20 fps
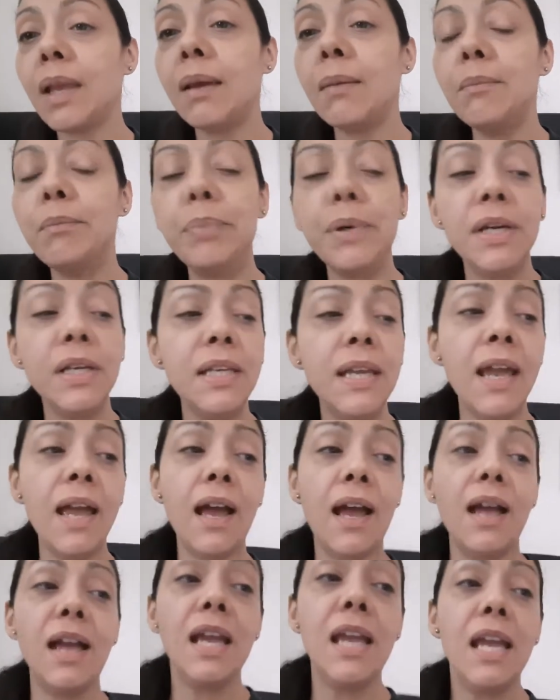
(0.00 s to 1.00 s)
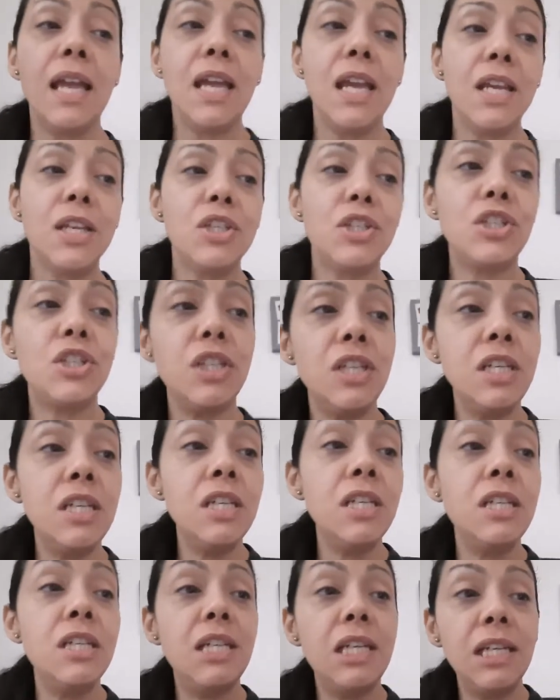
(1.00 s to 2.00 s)
But yeah,
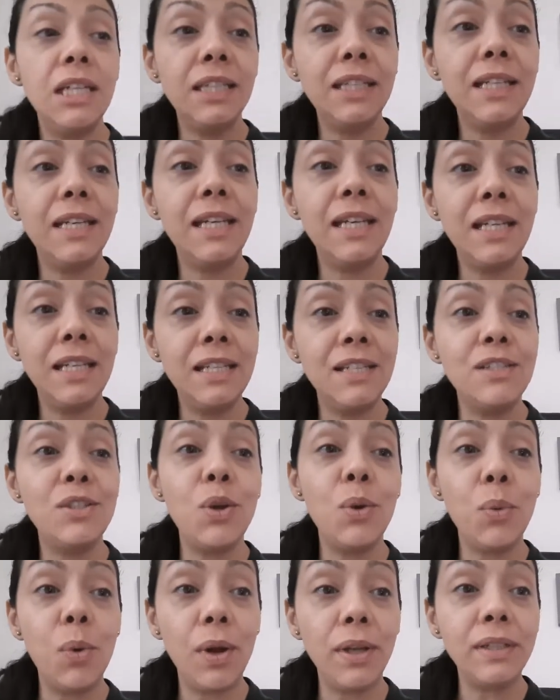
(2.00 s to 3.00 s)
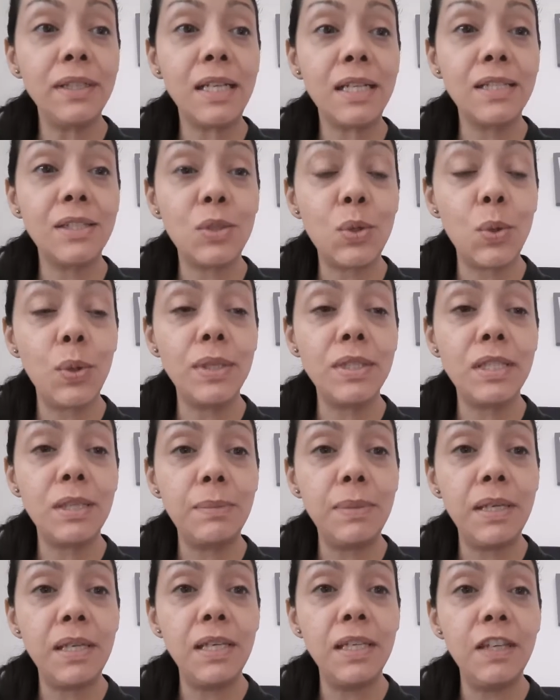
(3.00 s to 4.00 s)
she is the one that's going to
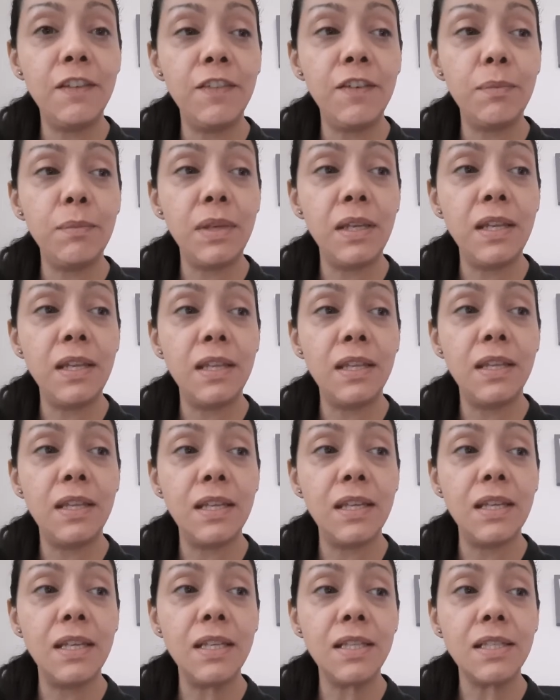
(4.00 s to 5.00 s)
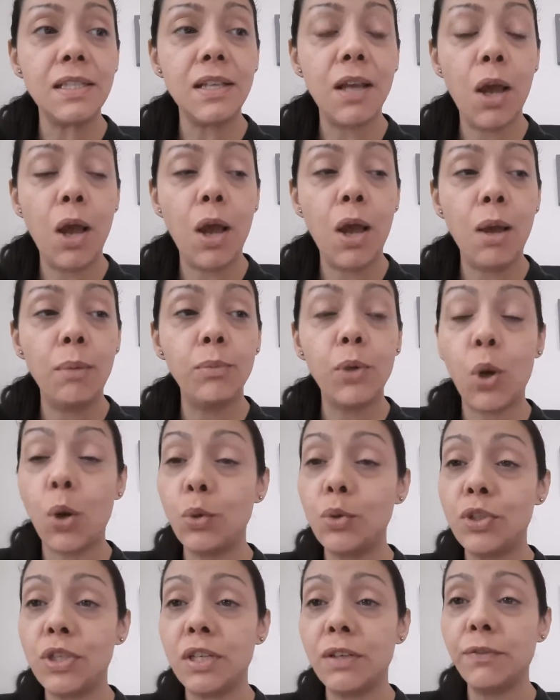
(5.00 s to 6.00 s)
be giving me this
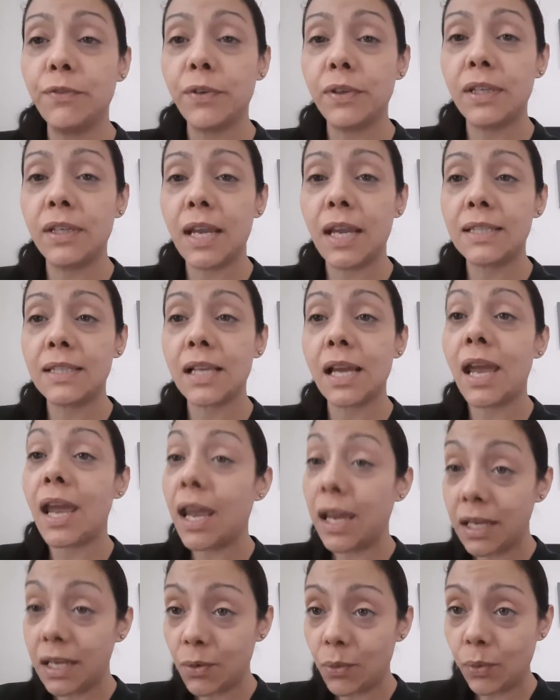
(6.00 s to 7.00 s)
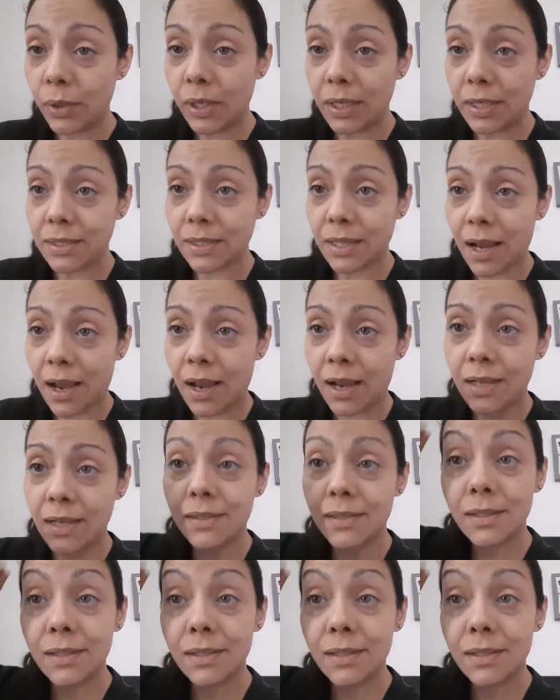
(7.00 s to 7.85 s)
coaching for the next 8 weeks, guys.